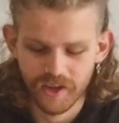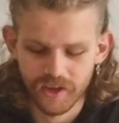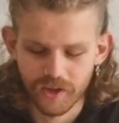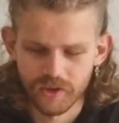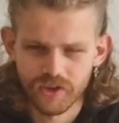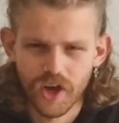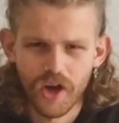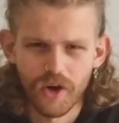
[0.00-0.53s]

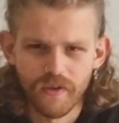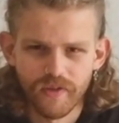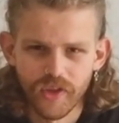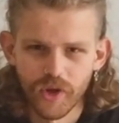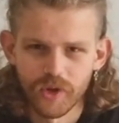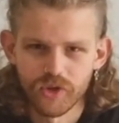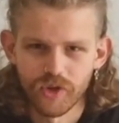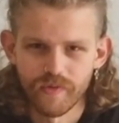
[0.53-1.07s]
You turn off the
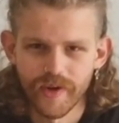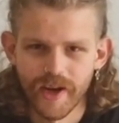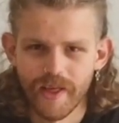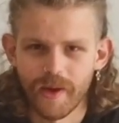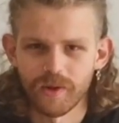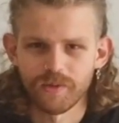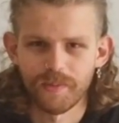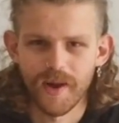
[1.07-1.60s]
YouTube video
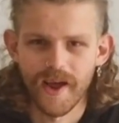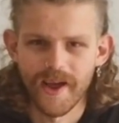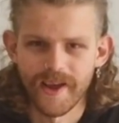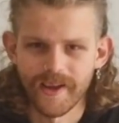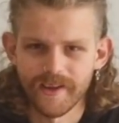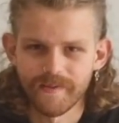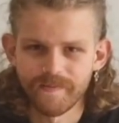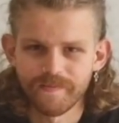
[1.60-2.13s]
that was
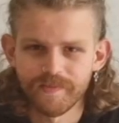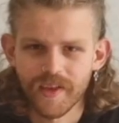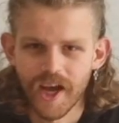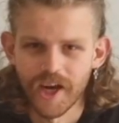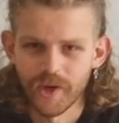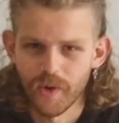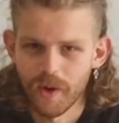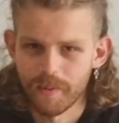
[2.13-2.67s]
playing
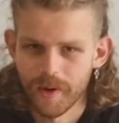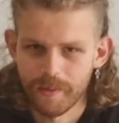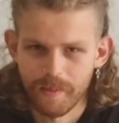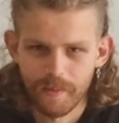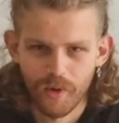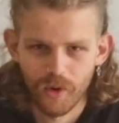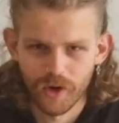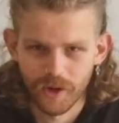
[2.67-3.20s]
and you open up
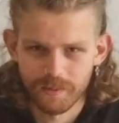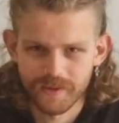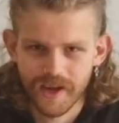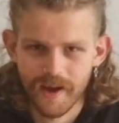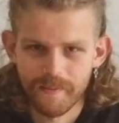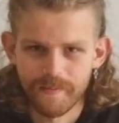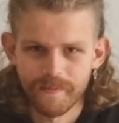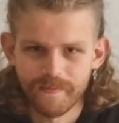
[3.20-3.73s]
a Pornhub
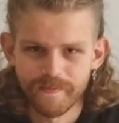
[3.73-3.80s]
tab.